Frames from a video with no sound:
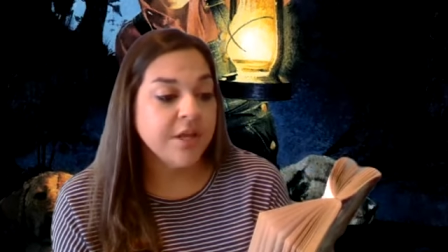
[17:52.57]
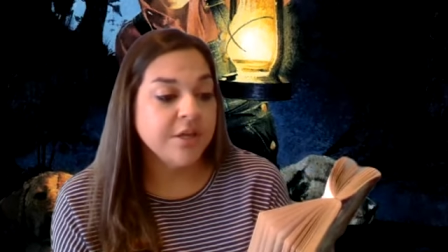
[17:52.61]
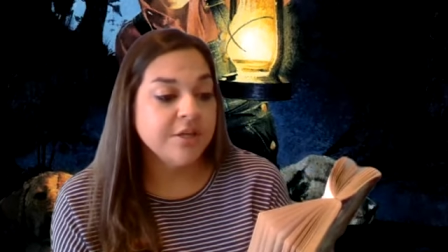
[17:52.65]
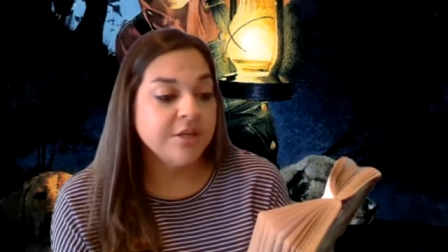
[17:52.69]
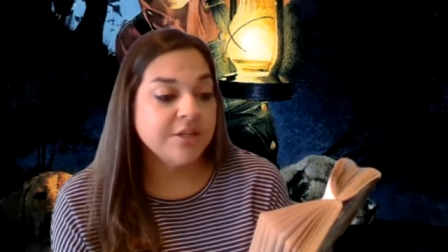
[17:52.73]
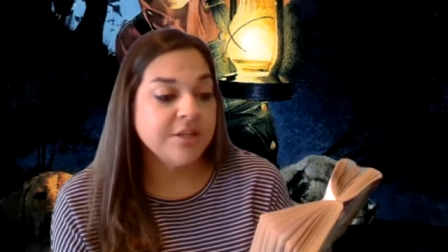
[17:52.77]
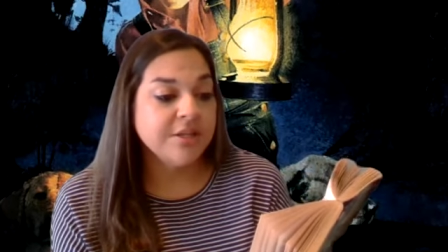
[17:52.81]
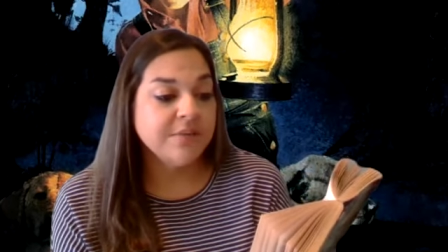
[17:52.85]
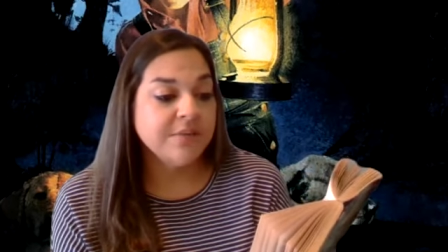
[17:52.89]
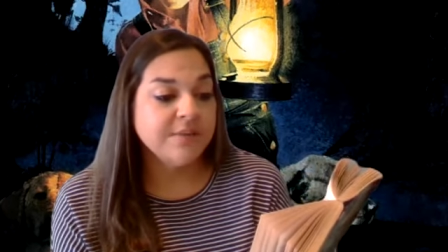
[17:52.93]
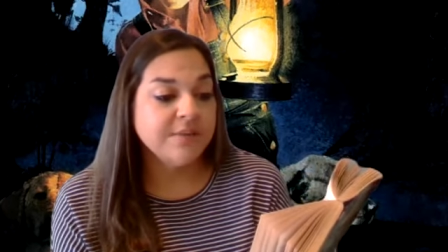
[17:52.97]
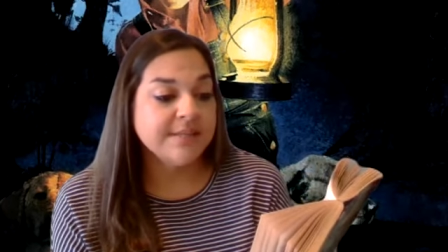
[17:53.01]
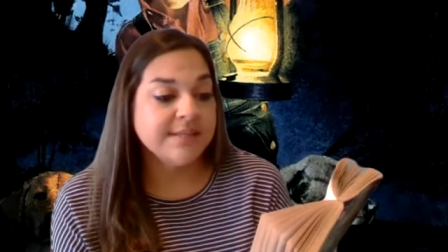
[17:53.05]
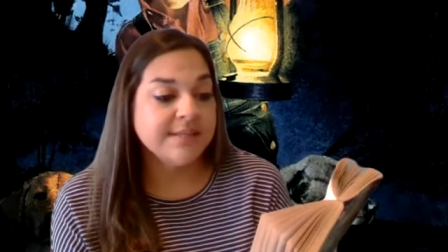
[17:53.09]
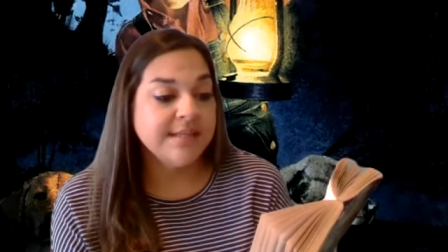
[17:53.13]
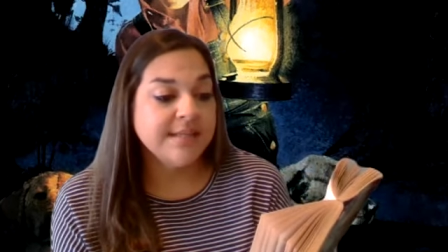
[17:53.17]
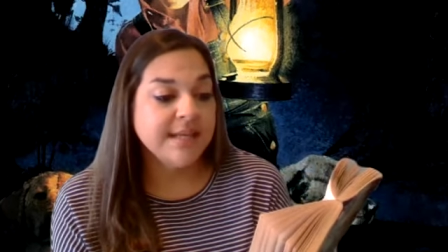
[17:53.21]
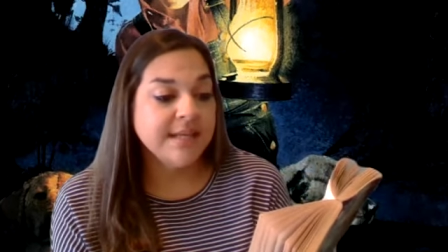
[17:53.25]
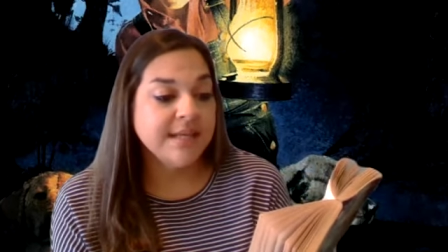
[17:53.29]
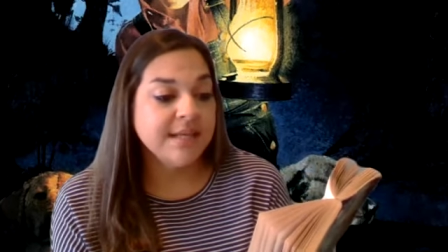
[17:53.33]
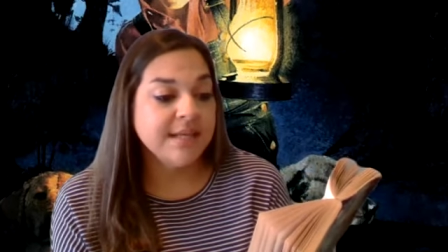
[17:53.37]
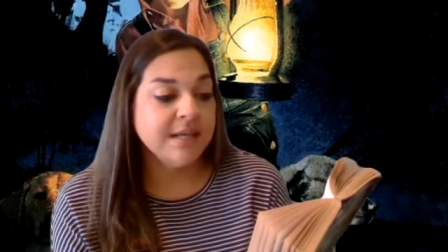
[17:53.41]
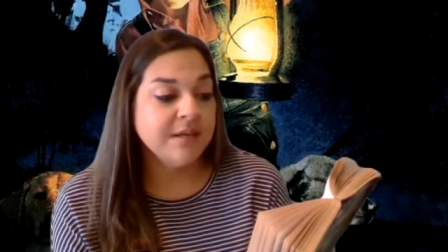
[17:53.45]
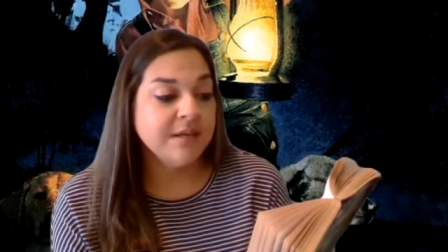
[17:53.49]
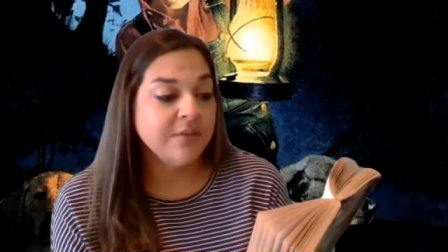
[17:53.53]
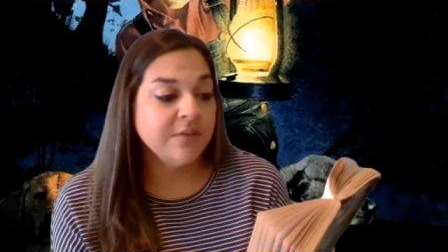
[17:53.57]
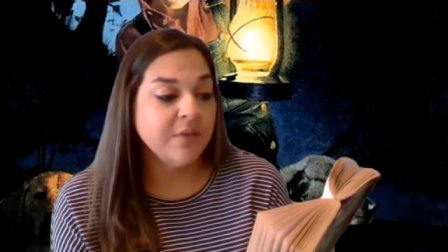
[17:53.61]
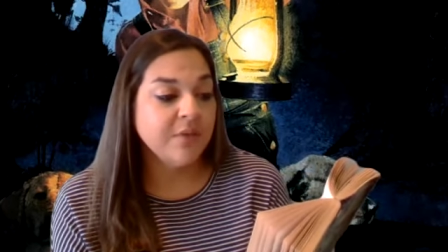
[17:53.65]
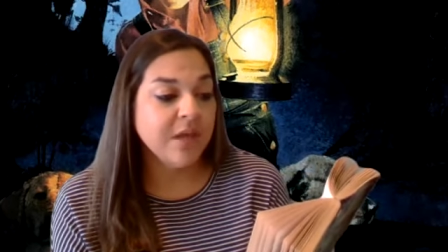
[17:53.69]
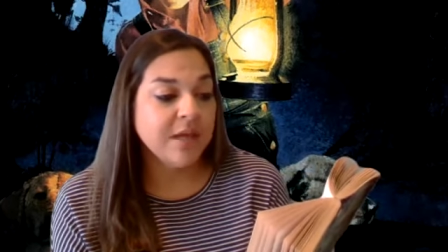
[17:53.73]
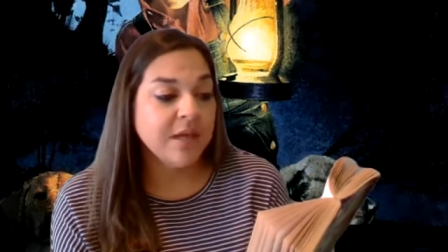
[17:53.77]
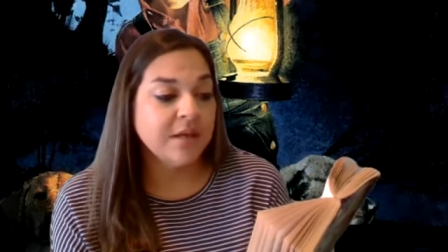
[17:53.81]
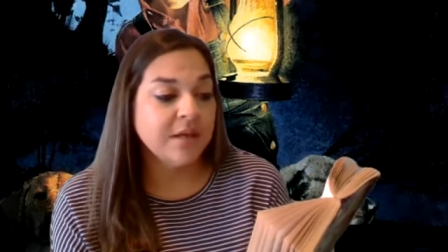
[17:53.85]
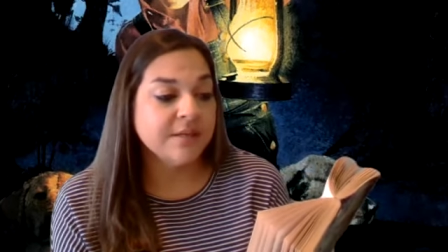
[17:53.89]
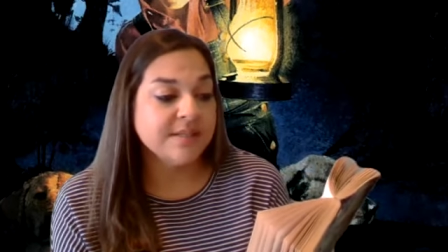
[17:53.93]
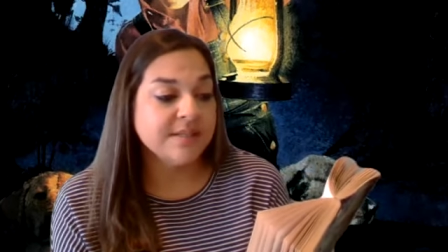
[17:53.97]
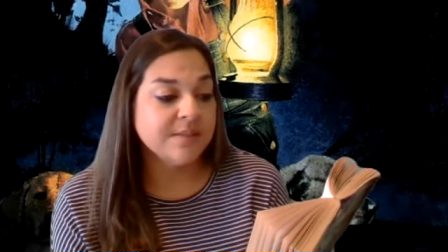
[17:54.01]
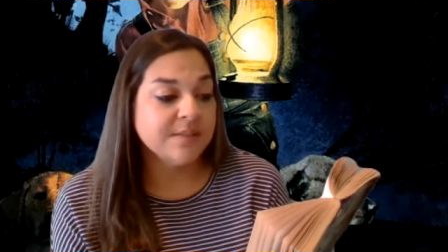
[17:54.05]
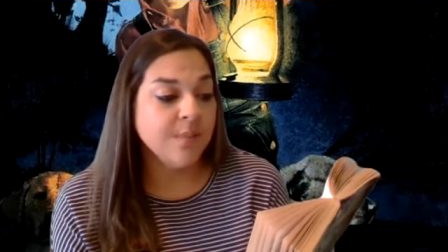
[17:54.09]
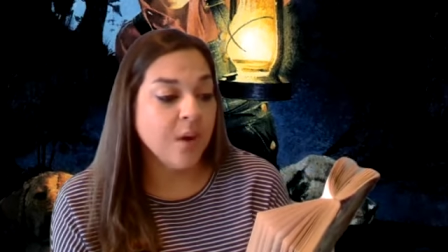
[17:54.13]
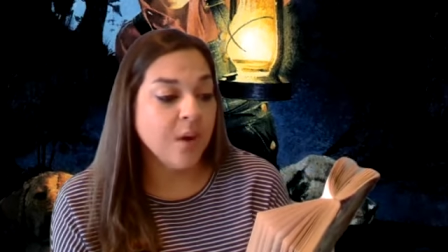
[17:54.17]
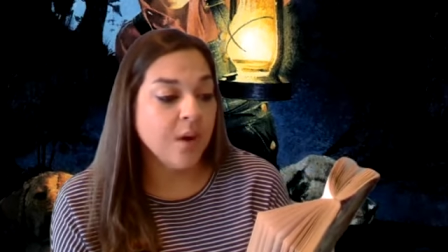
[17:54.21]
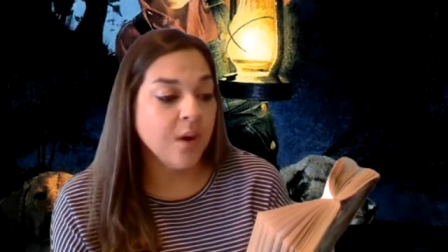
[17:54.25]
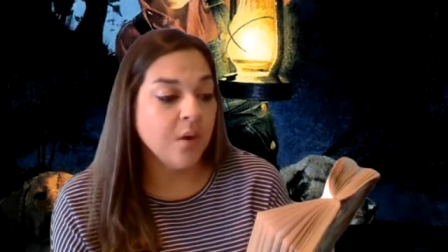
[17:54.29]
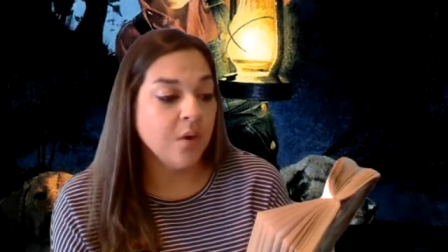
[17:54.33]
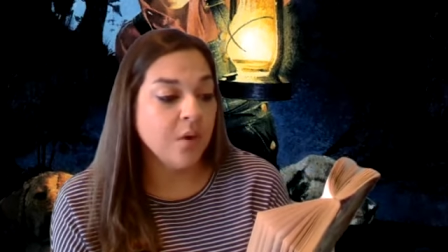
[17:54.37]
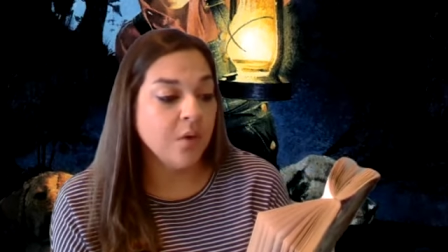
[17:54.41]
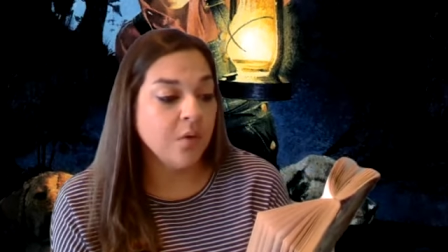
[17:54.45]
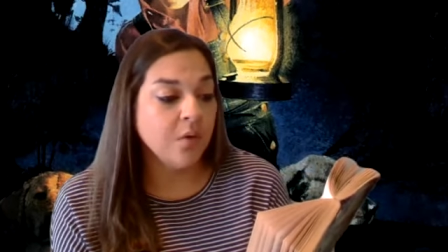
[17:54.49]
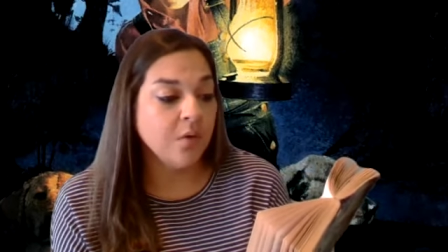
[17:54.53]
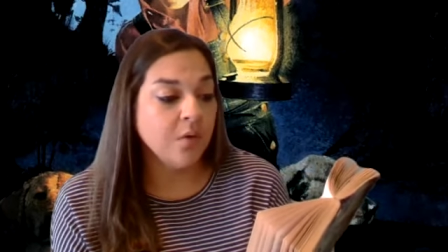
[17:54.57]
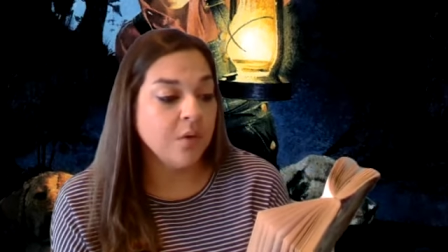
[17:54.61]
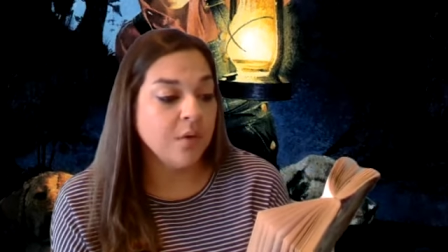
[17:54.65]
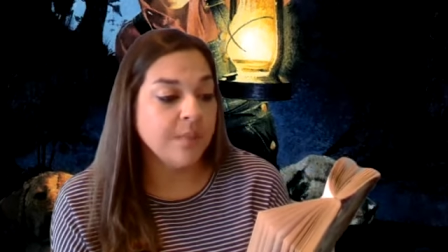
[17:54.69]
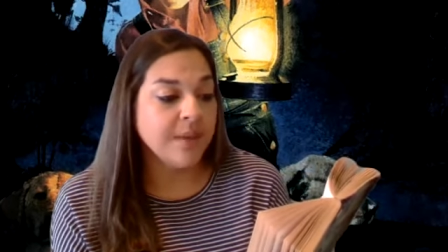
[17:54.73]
She was digging in a small hole